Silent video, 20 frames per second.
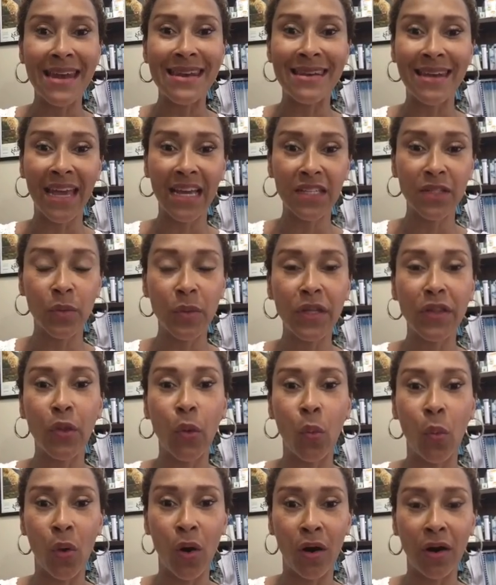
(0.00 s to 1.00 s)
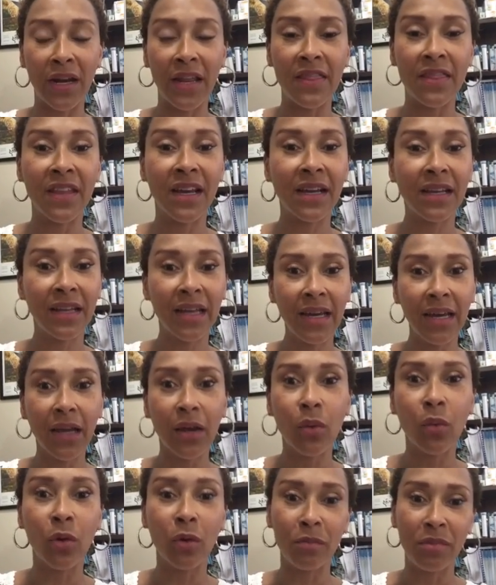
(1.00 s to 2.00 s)
And next week, the Word in the
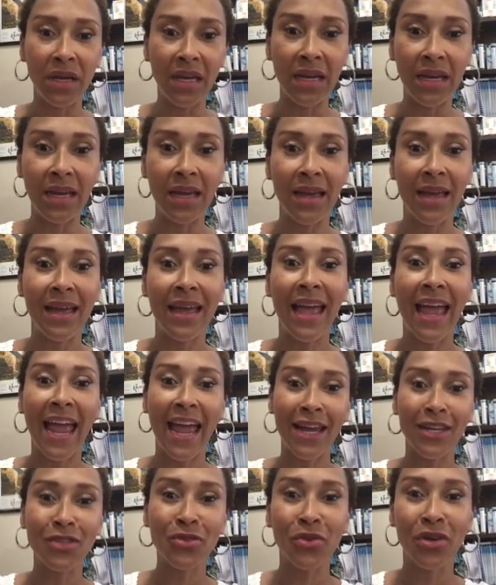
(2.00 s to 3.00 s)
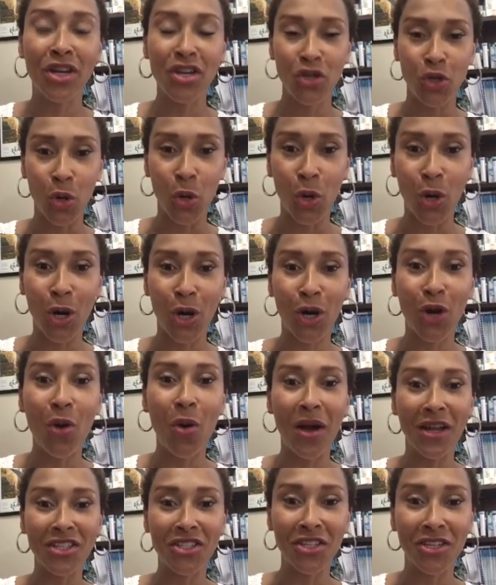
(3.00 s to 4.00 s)
Clinic will be answering your
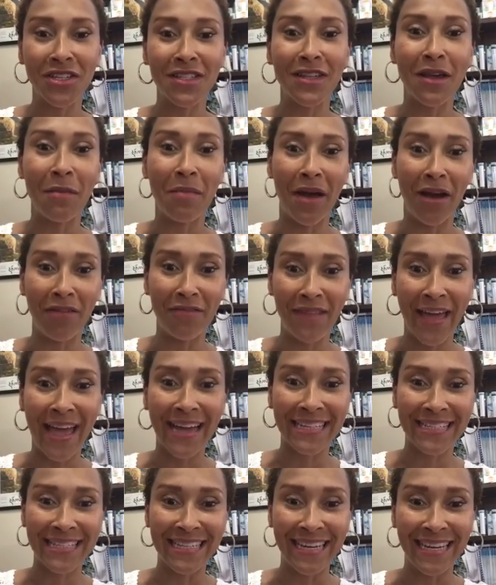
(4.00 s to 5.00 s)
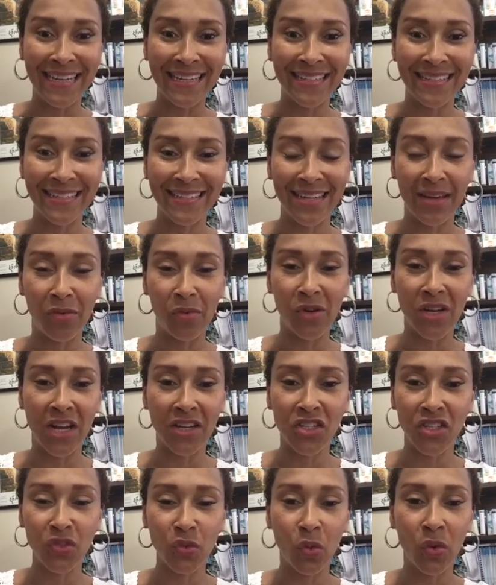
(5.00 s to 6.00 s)
questions about vaccines.
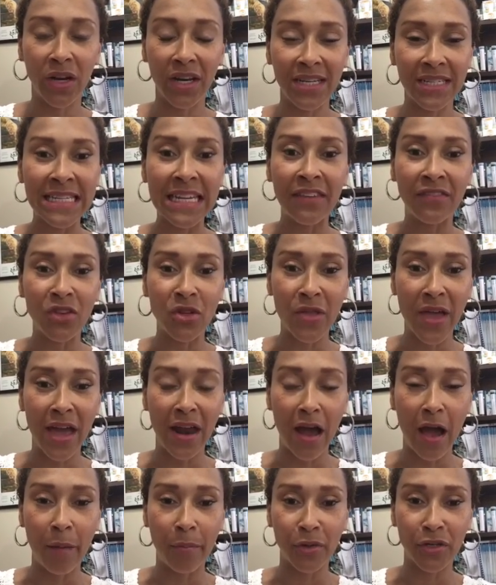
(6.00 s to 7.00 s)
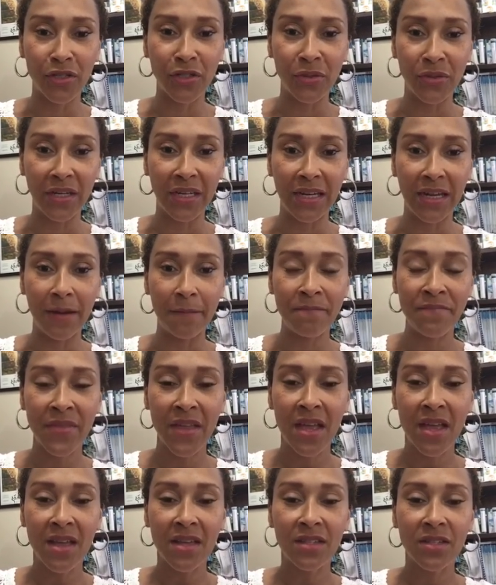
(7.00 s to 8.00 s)
I just wanted to give you that opportunity.
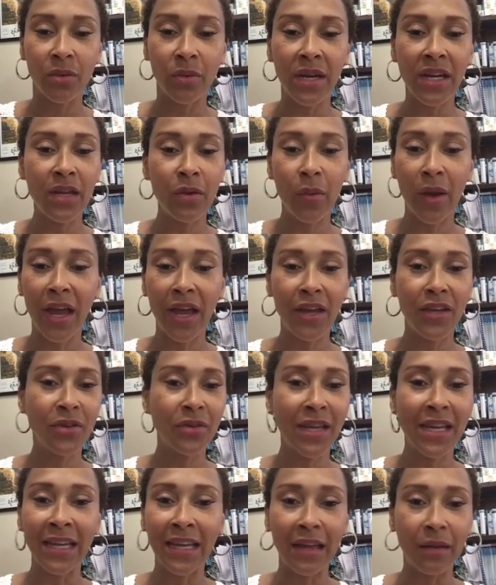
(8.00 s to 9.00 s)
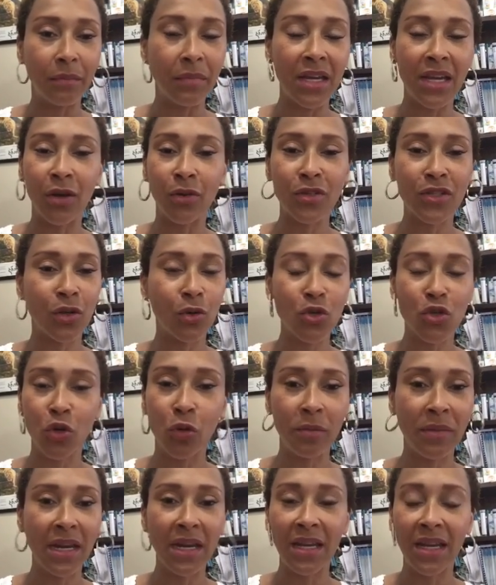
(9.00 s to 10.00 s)
So anyway, you can get me on
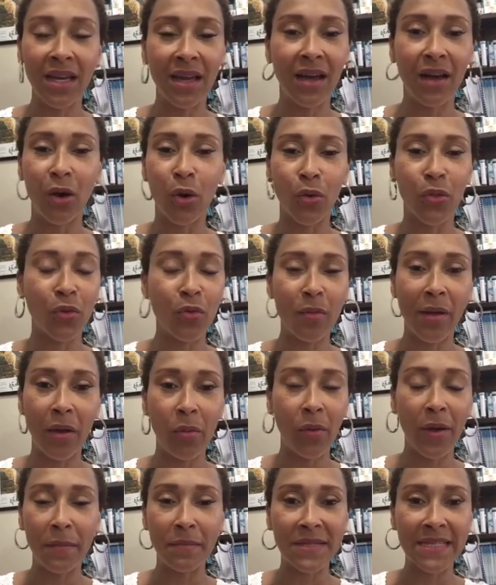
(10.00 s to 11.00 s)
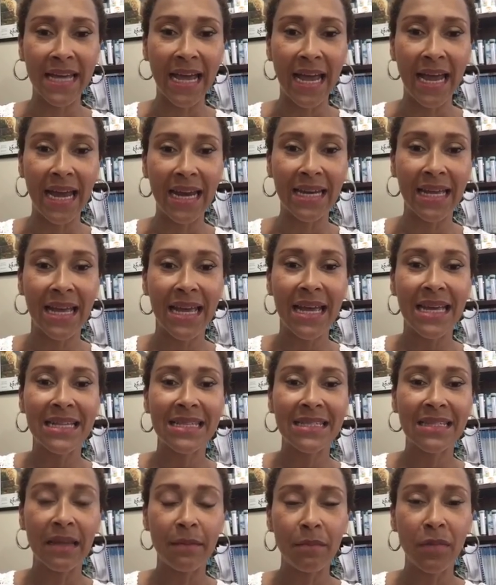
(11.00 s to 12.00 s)
social media or through my website.
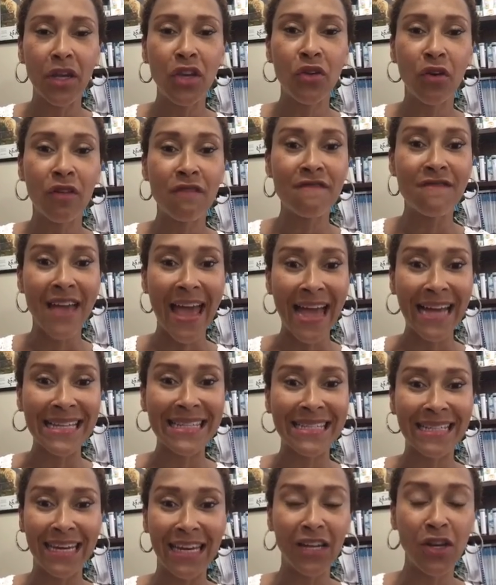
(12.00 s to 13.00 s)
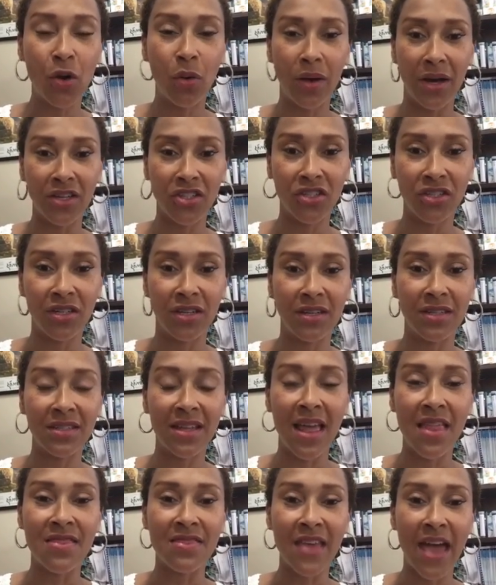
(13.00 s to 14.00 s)
Send me your vaccine questions,
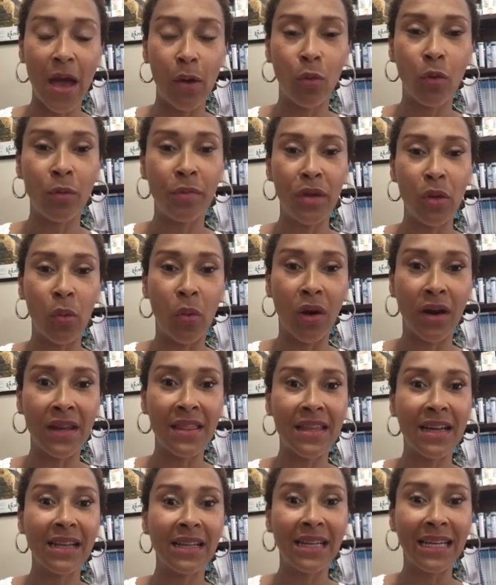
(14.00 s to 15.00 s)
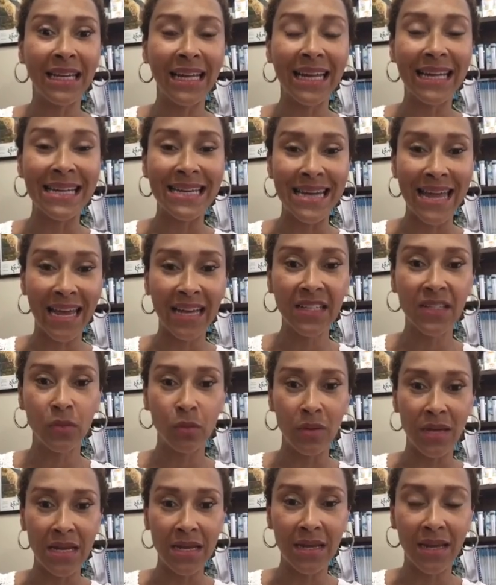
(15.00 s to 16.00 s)
and that will be Word in the Clinic
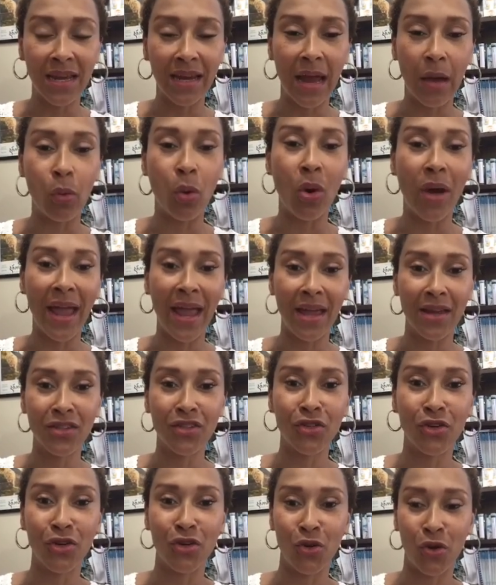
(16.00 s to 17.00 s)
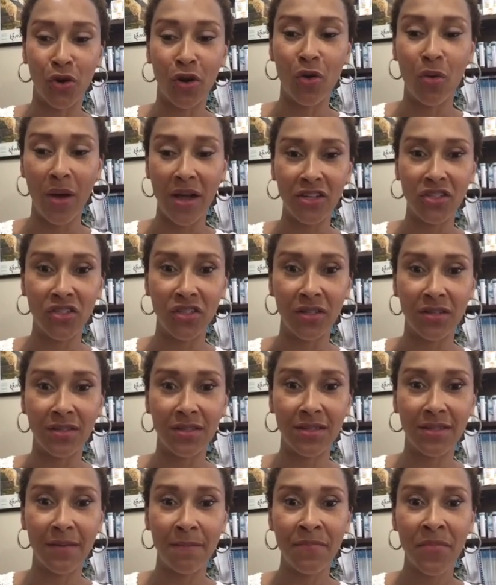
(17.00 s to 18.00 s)
next week, and I will answer your
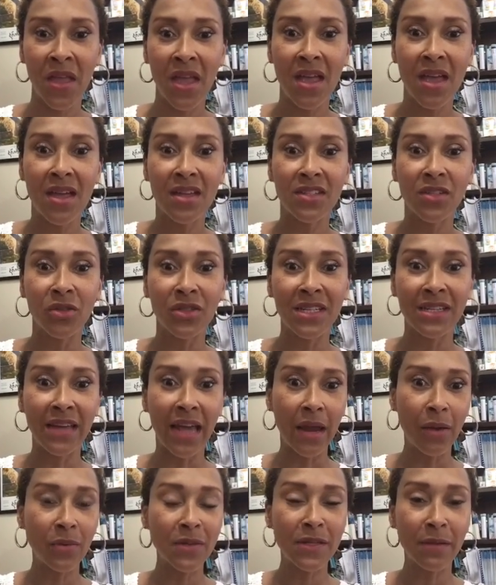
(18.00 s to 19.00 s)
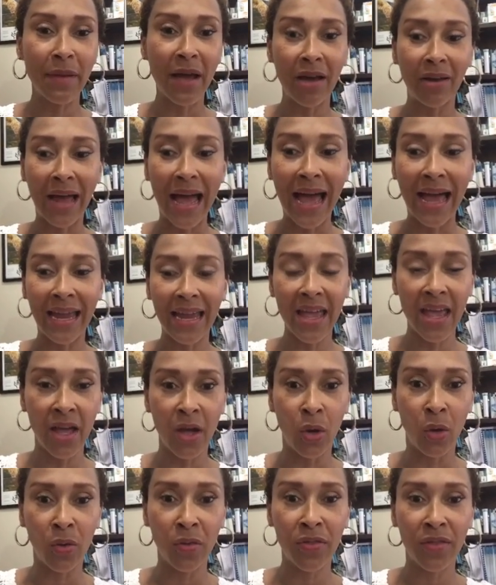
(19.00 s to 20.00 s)
questions. So today was about eye
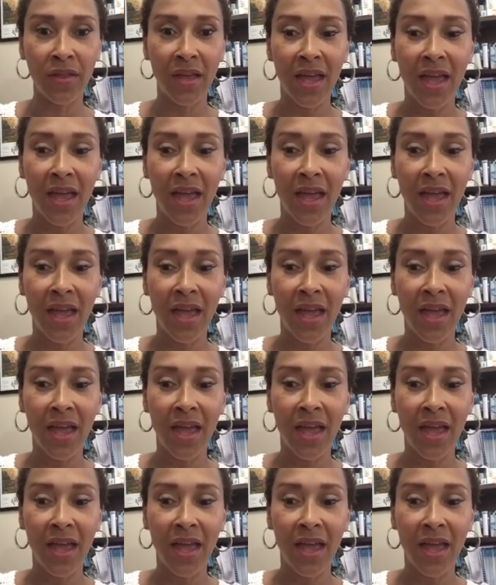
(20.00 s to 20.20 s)
health.